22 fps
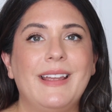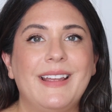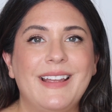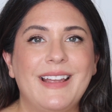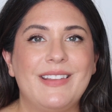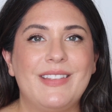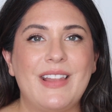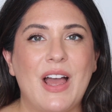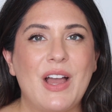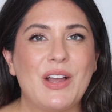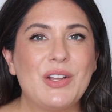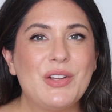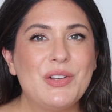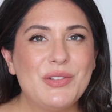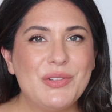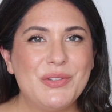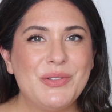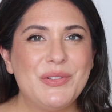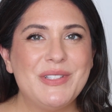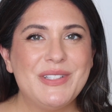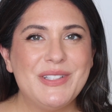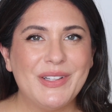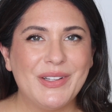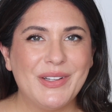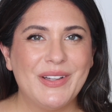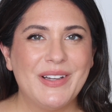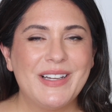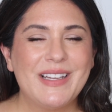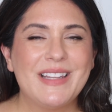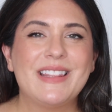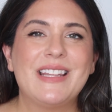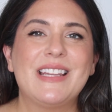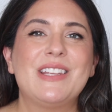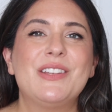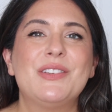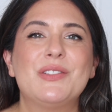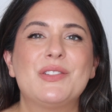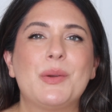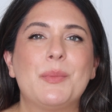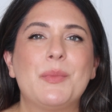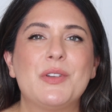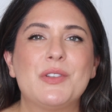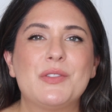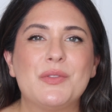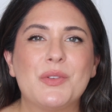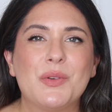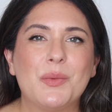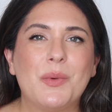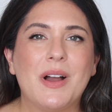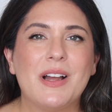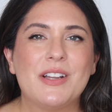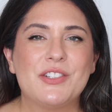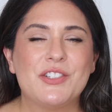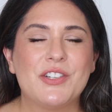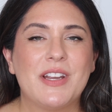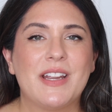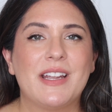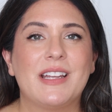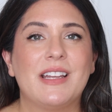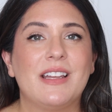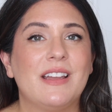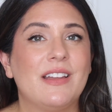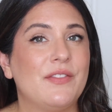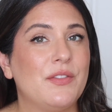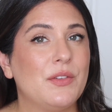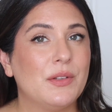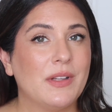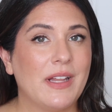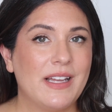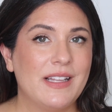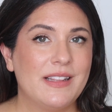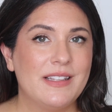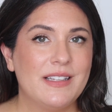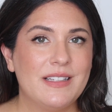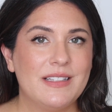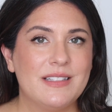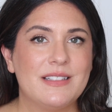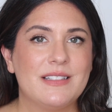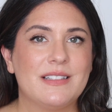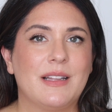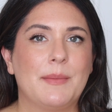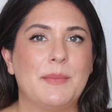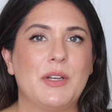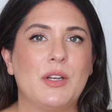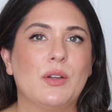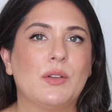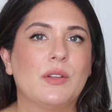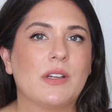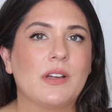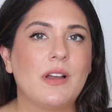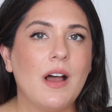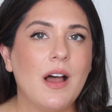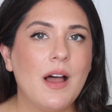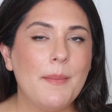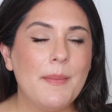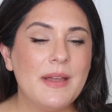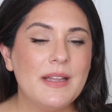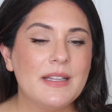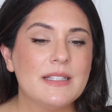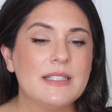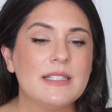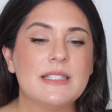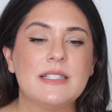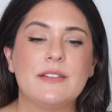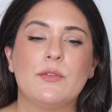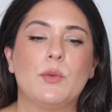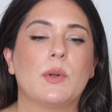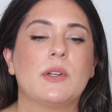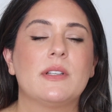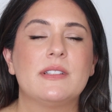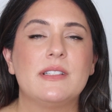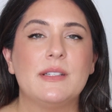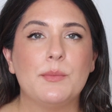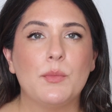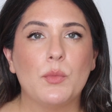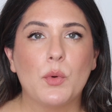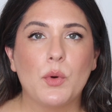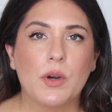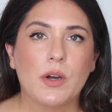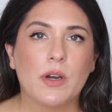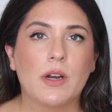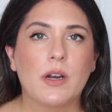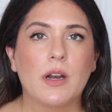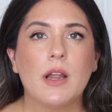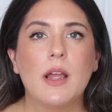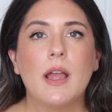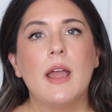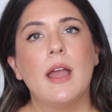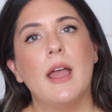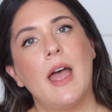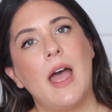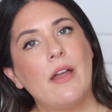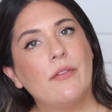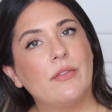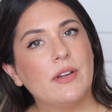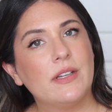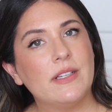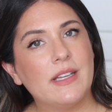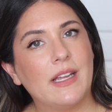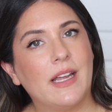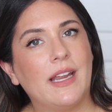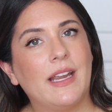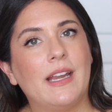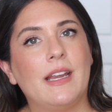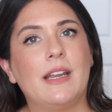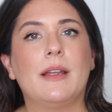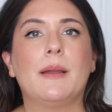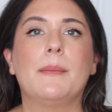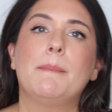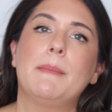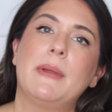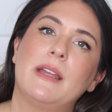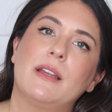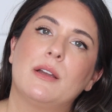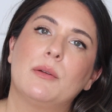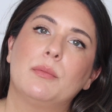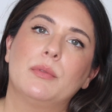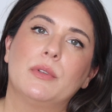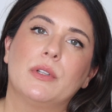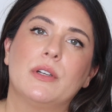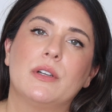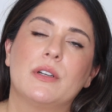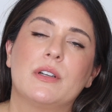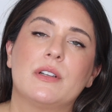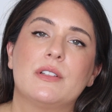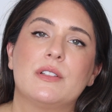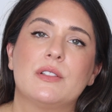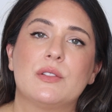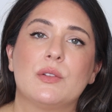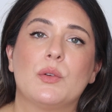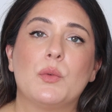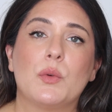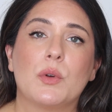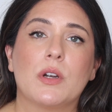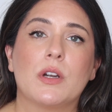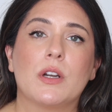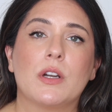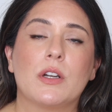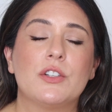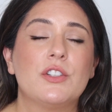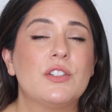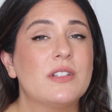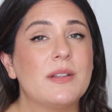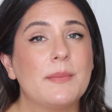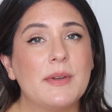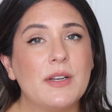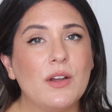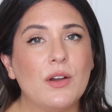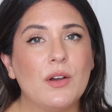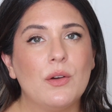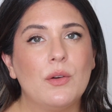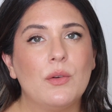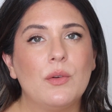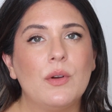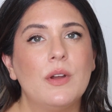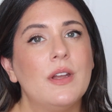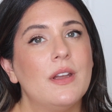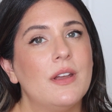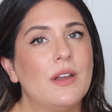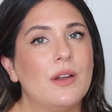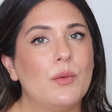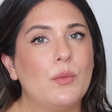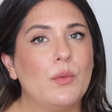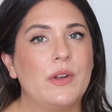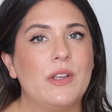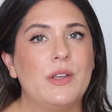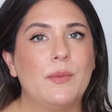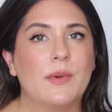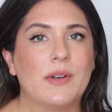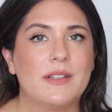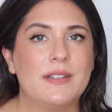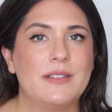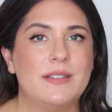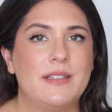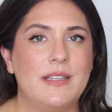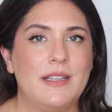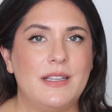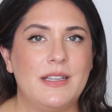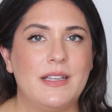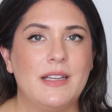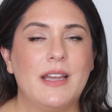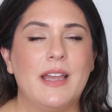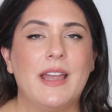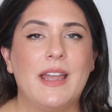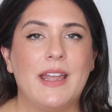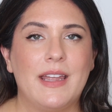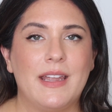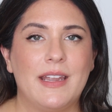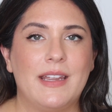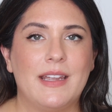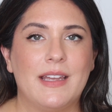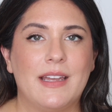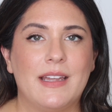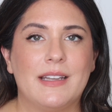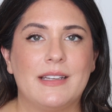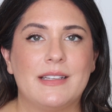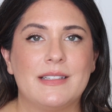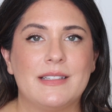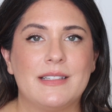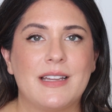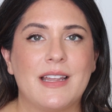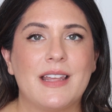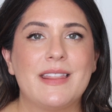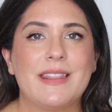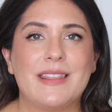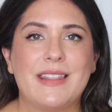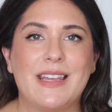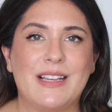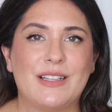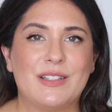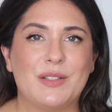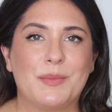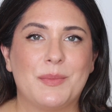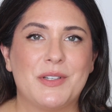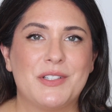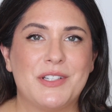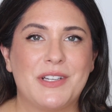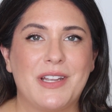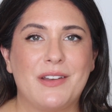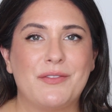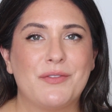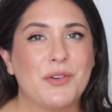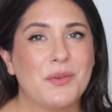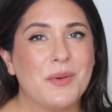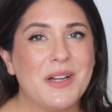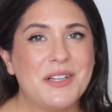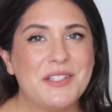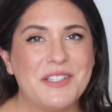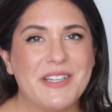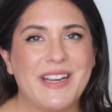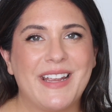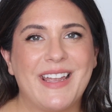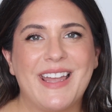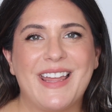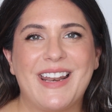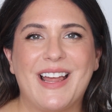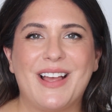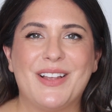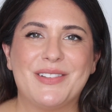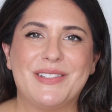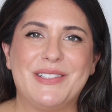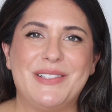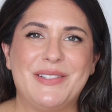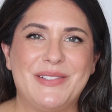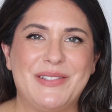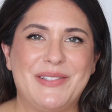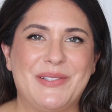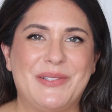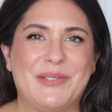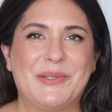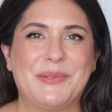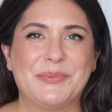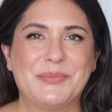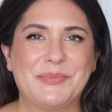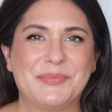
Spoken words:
And that concludes the look. Thank you so much for watching. If you like this, let me know in the comments if you want to see more everyday makeup looks, or just let me know what you want to see. And thanks so much again for watching, and I'll see you soon.